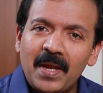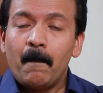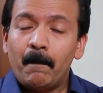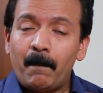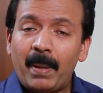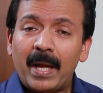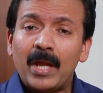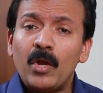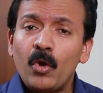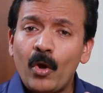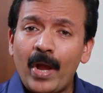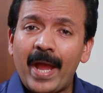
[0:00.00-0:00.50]

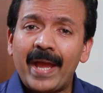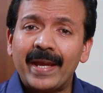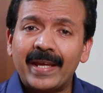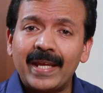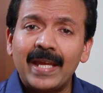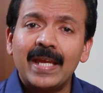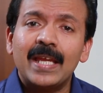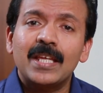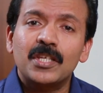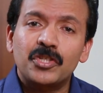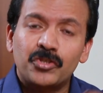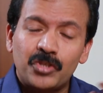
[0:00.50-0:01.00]

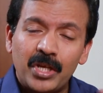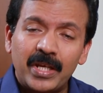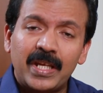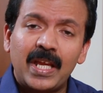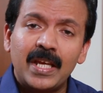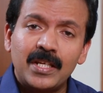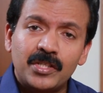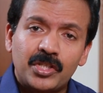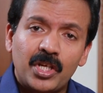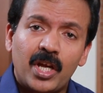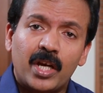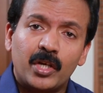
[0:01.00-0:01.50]
Biohacking is
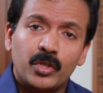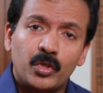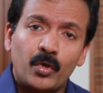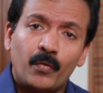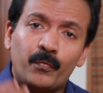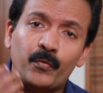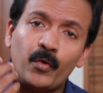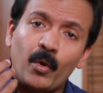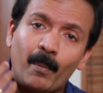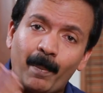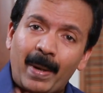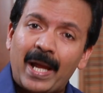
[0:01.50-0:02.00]
taking charge
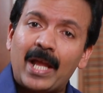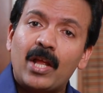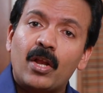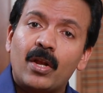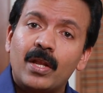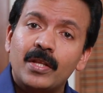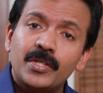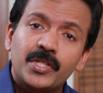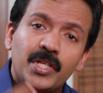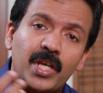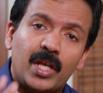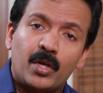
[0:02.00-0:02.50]
of your biology